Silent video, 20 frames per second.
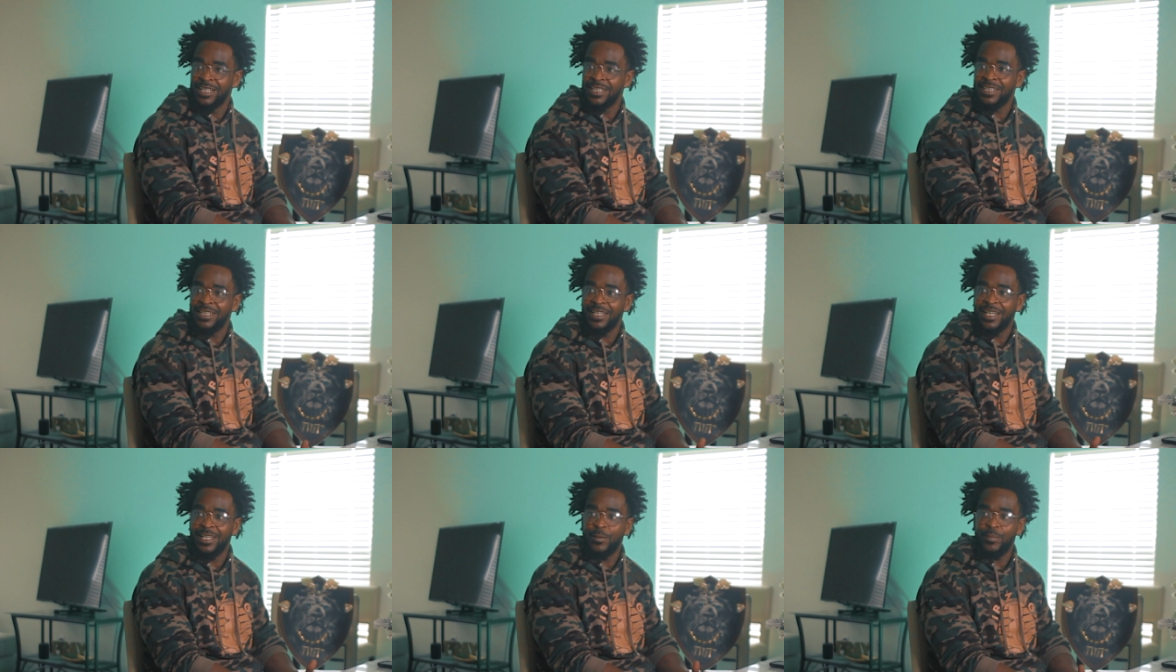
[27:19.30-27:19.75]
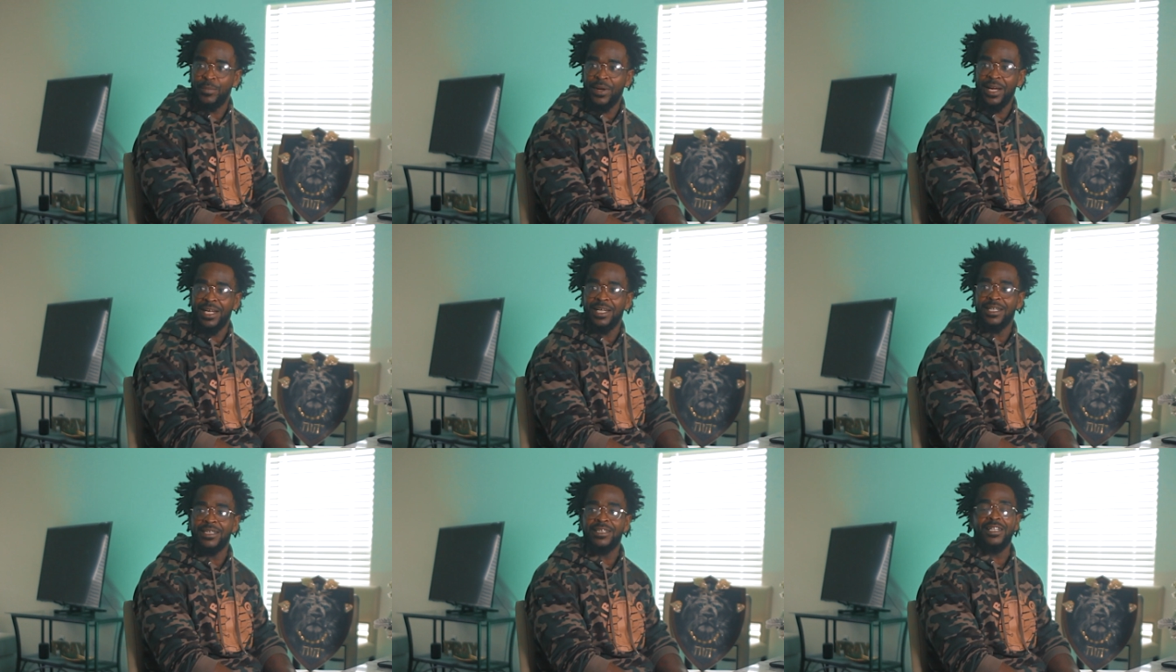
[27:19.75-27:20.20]
understand the
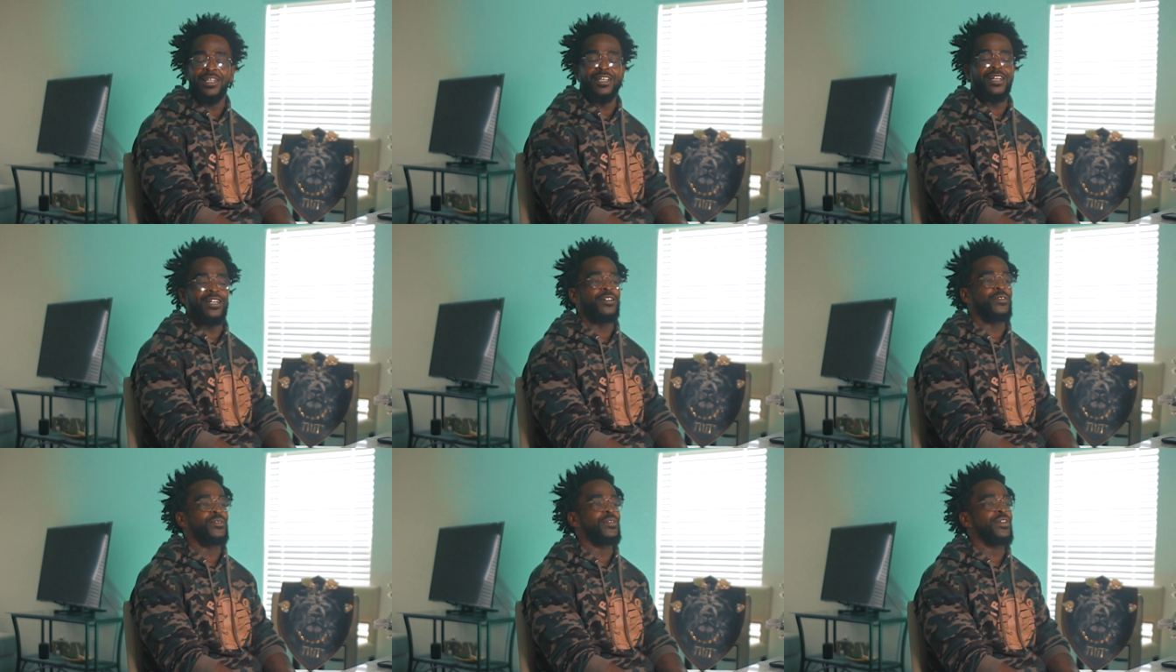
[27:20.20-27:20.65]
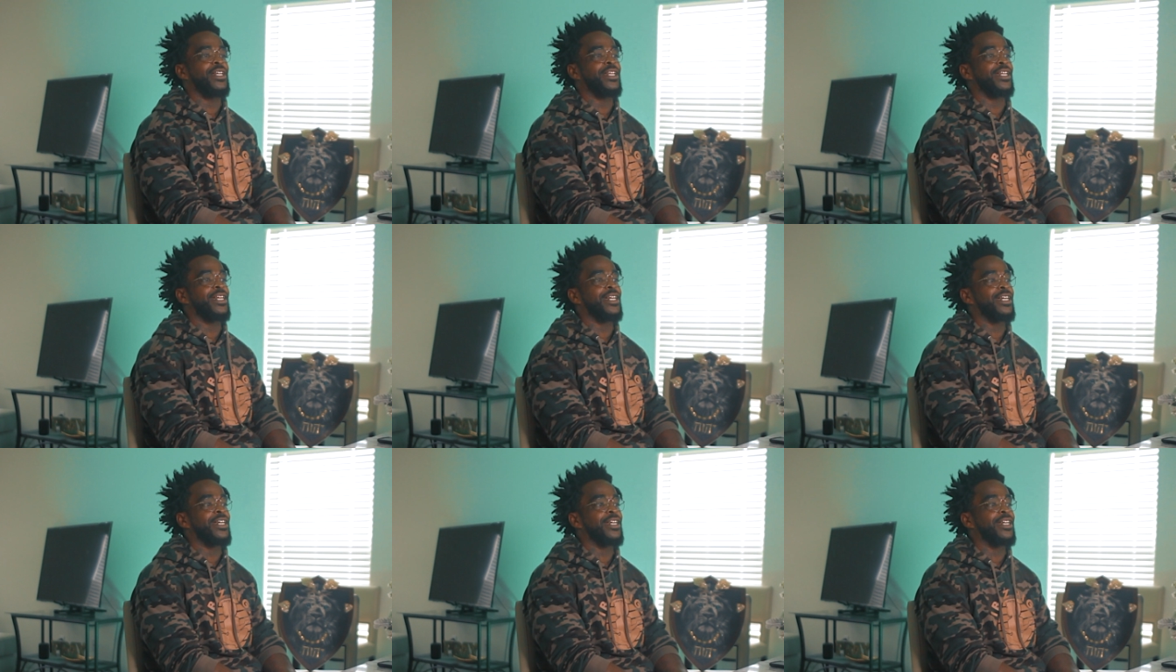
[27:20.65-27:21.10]
balance of life, and
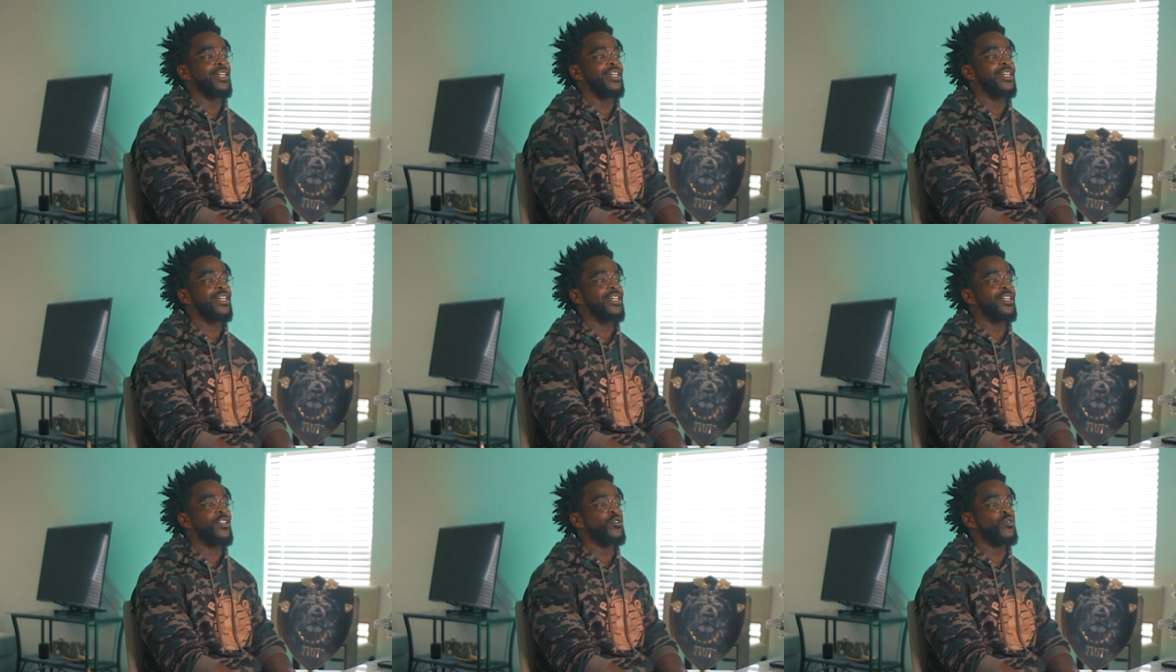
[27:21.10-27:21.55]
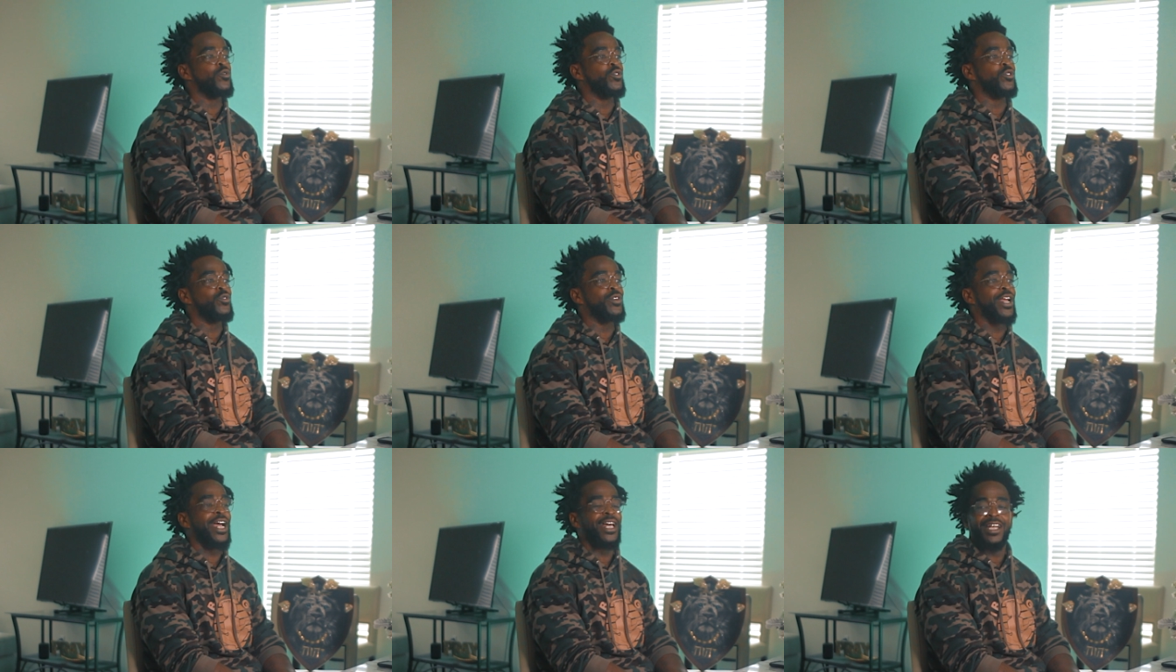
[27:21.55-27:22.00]
then you
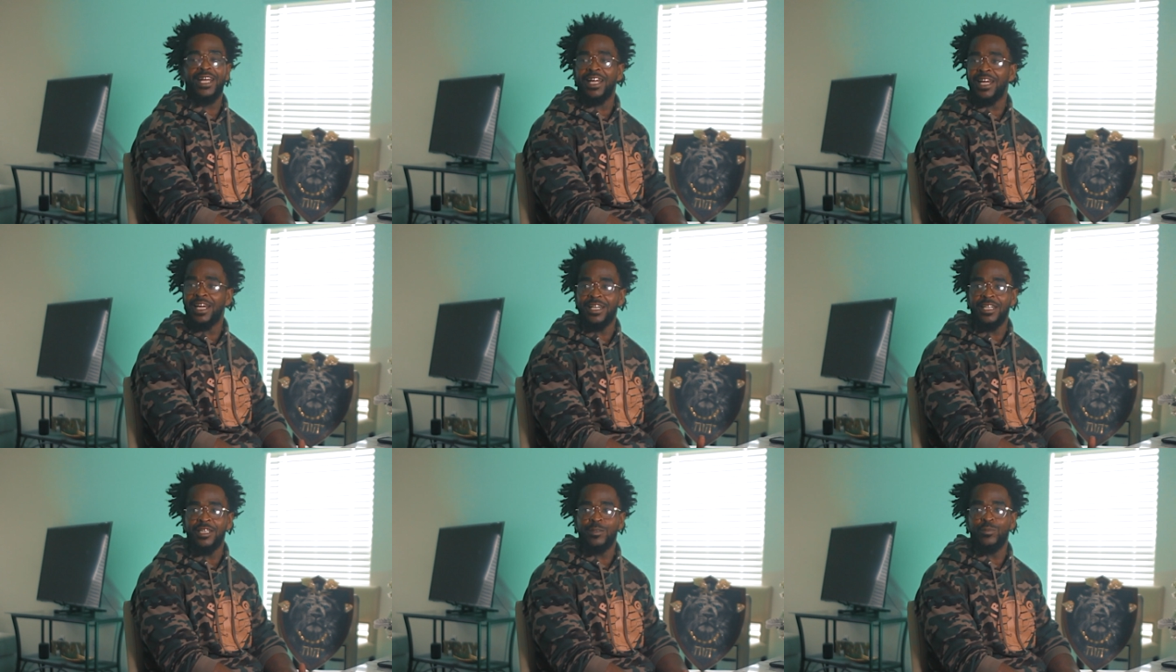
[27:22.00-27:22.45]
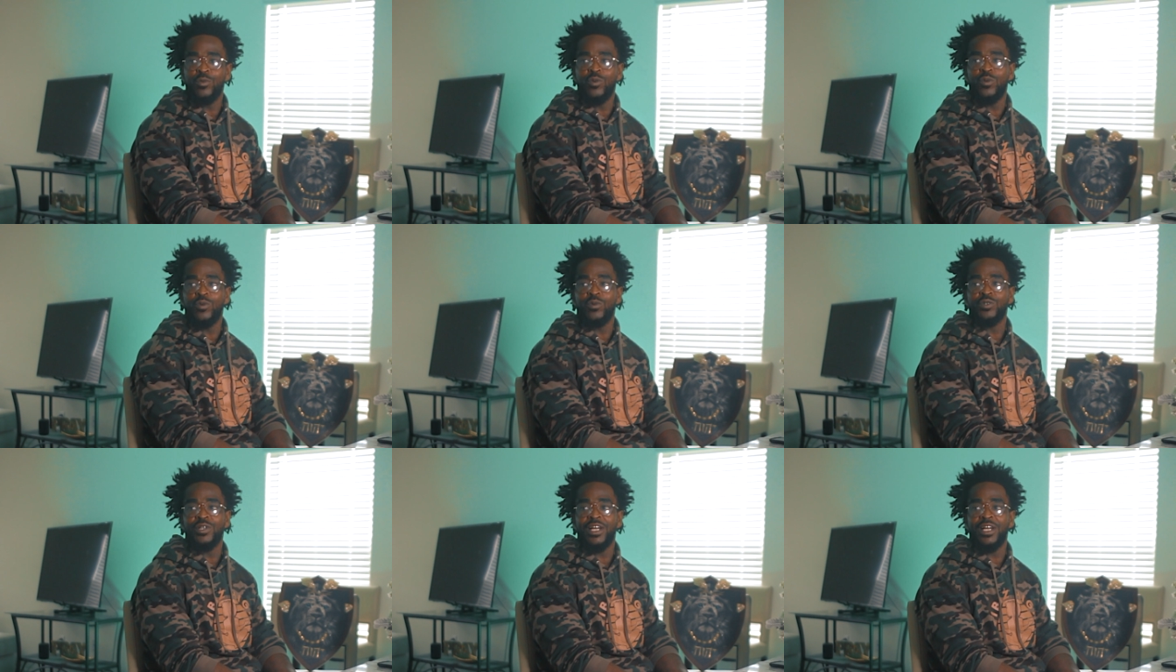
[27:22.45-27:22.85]
you got to have these morals.